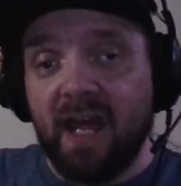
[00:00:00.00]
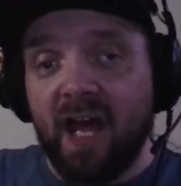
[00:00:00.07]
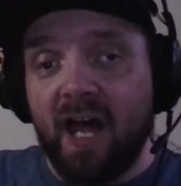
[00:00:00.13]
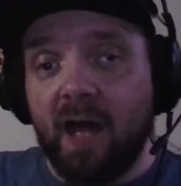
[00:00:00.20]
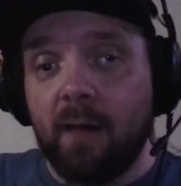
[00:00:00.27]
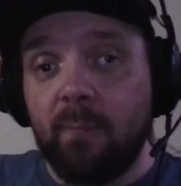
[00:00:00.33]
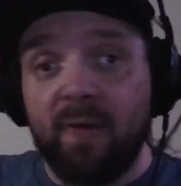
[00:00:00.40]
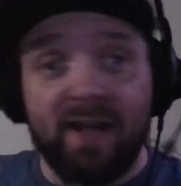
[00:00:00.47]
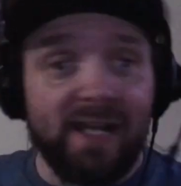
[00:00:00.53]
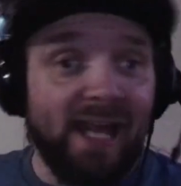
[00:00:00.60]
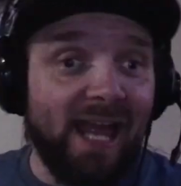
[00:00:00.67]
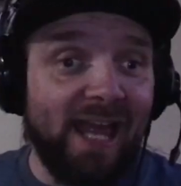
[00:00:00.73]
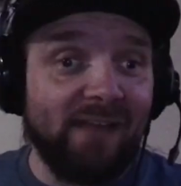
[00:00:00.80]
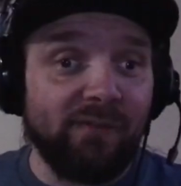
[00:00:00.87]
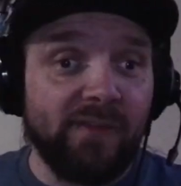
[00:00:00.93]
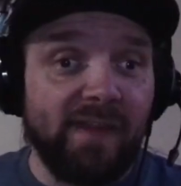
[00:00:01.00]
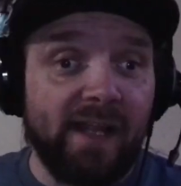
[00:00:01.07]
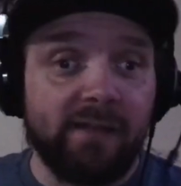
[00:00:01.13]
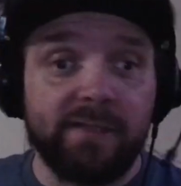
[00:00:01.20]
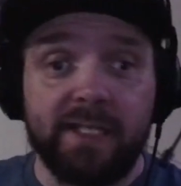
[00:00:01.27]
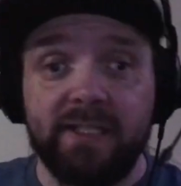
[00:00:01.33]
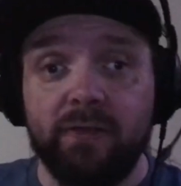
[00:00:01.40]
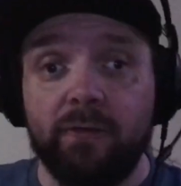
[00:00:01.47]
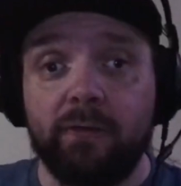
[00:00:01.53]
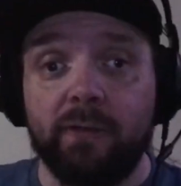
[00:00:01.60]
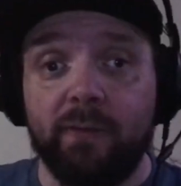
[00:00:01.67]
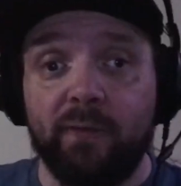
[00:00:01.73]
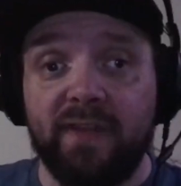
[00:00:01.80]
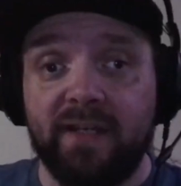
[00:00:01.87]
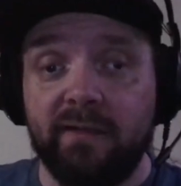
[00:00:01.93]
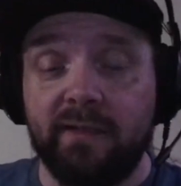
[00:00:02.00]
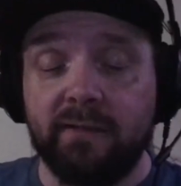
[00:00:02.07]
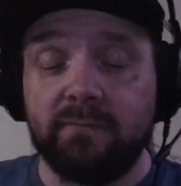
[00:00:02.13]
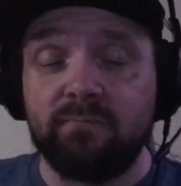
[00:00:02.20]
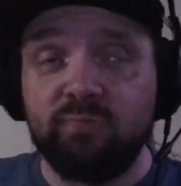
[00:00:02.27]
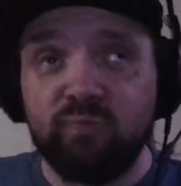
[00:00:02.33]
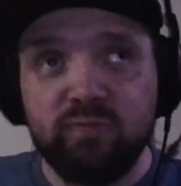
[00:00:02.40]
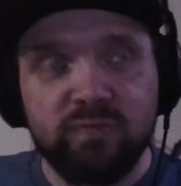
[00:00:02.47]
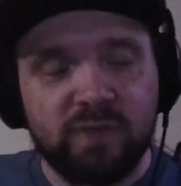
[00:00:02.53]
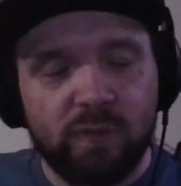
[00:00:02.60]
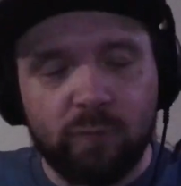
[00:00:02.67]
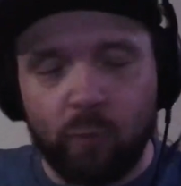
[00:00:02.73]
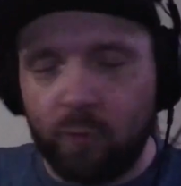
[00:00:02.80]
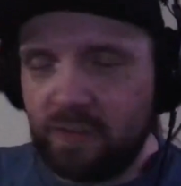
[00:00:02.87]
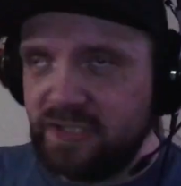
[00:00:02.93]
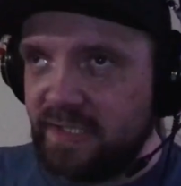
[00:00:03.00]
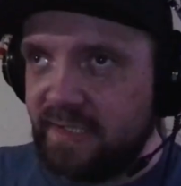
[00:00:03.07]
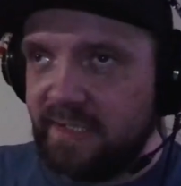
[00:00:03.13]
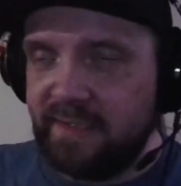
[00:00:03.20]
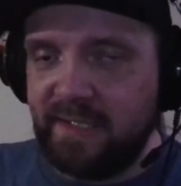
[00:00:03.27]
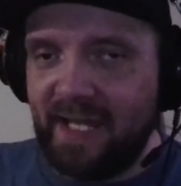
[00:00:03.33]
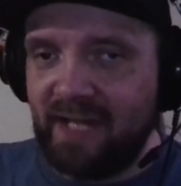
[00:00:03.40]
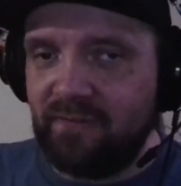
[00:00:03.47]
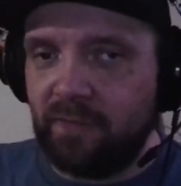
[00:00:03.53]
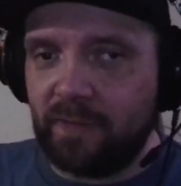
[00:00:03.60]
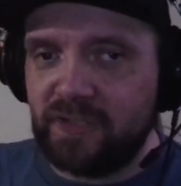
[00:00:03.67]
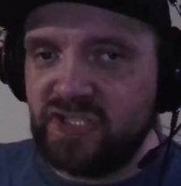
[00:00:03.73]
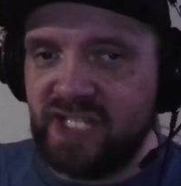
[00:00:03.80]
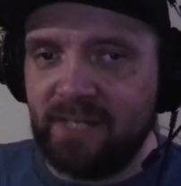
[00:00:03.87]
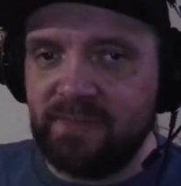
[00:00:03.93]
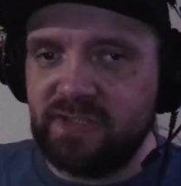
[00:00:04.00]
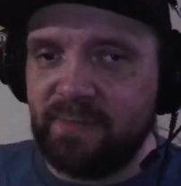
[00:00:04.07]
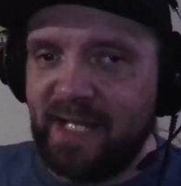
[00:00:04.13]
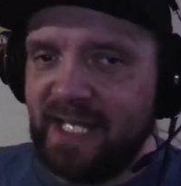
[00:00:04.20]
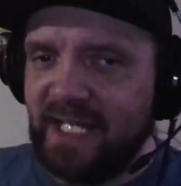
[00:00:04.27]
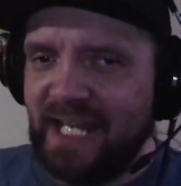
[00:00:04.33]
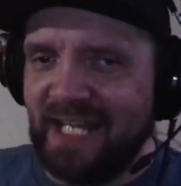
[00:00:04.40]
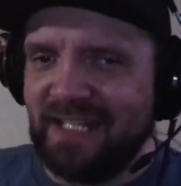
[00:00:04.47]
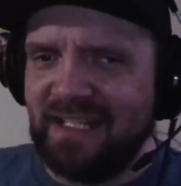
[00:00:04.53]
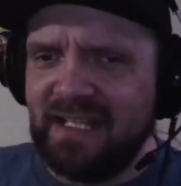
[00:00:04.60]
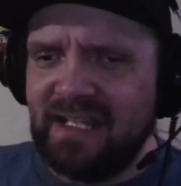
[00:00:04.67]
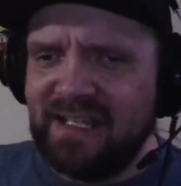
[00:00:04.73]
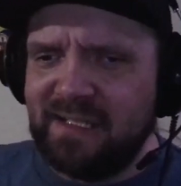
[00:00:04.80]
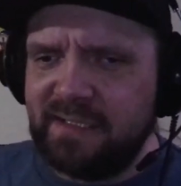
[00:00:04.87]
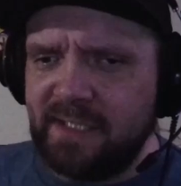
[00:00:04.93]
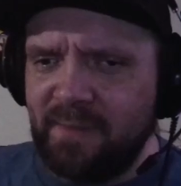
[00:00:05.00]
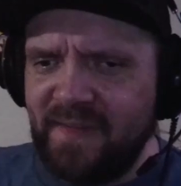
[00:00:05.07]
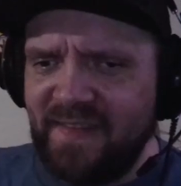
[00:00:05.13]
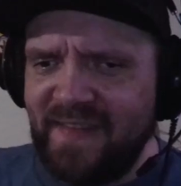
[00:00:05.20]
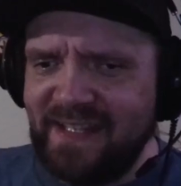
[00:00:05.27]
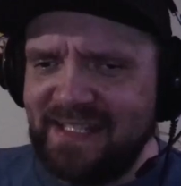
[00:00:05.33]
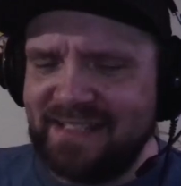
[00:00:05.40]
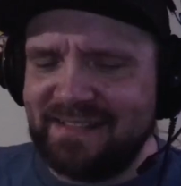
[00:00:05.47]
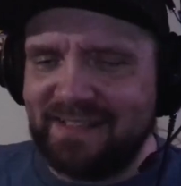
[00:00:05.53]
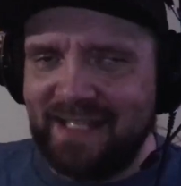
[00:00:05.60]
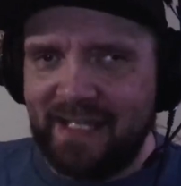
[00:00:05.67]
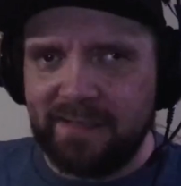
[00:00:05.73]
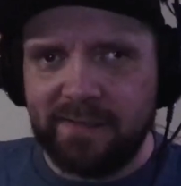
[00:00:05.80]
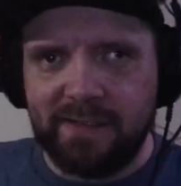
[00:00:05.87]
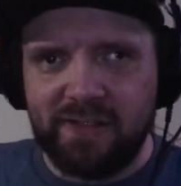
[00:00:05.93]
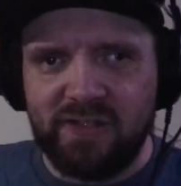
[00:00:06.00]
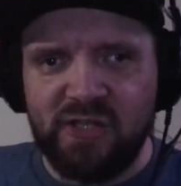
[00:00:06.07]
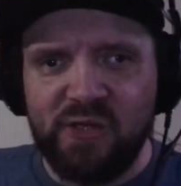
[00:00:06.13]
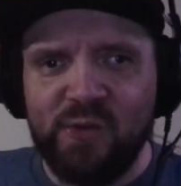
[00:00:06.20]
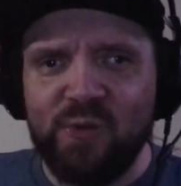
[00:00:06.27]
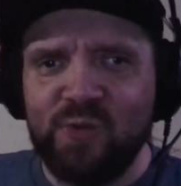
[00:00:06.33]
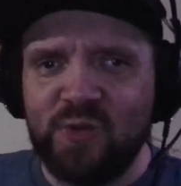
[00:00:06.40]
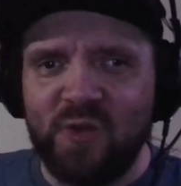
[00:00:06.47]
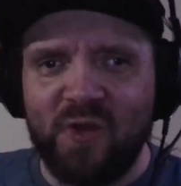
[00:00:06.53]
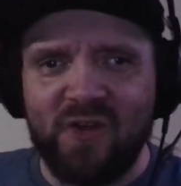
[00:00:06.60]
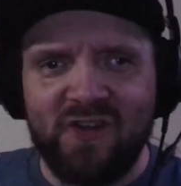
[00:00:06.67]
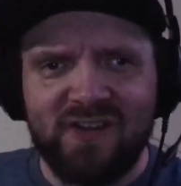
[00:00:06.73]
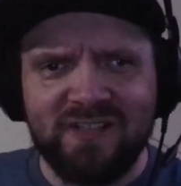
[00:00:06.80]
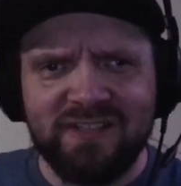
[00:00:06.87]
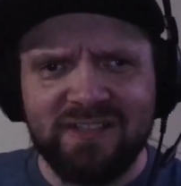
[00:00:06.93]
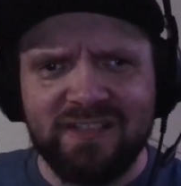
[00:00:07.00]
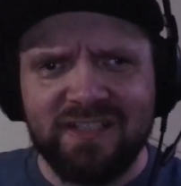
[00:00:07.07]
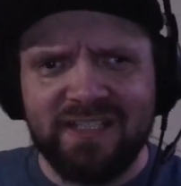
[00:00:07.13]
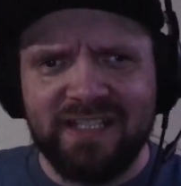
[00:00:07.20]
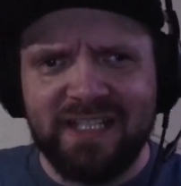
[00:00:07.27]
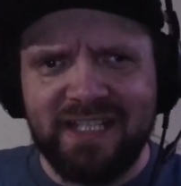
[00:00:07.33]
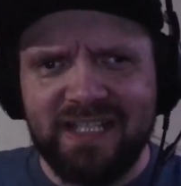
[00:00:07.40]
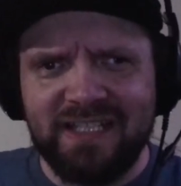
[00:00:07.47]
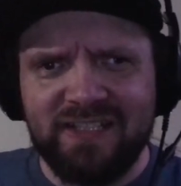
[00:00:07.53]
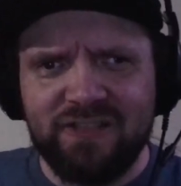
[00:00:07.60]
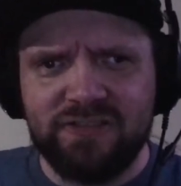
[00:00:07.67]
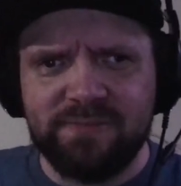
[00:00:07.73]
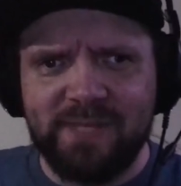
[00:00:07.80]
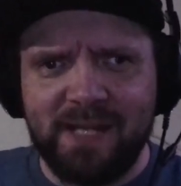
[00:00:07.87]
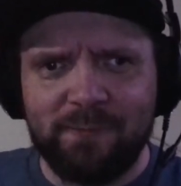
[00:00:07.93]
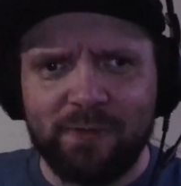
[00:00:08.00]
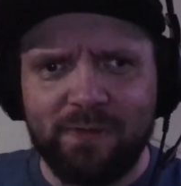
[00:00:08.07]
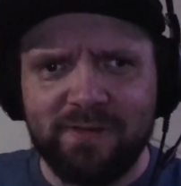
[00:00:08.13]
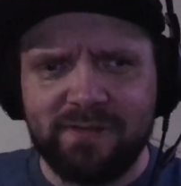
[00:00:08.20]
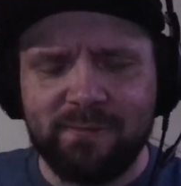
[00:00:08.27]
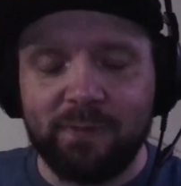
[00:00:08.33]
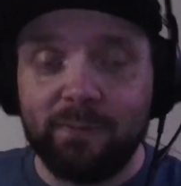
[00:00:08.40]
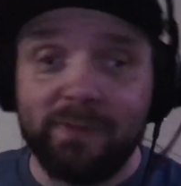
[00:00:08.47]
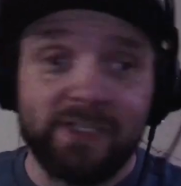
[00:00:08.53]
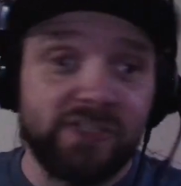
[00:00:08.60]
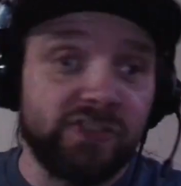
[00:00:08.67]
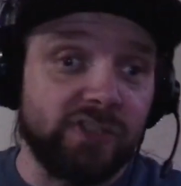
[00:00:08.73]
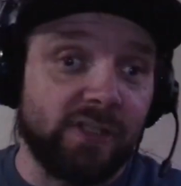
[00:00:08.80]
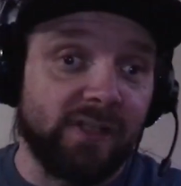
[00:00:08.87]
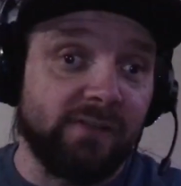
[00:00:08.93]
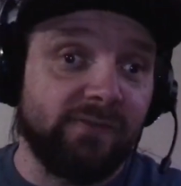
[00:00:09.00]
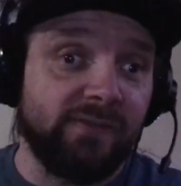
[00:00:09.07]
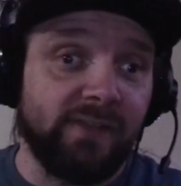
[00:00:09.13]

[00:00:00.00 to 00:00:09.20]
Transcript: But everything else I do agree with. It is a gorgeous design for a championship. And again, something that didn't last too long in New Japan Pro Wrestling, but really should have.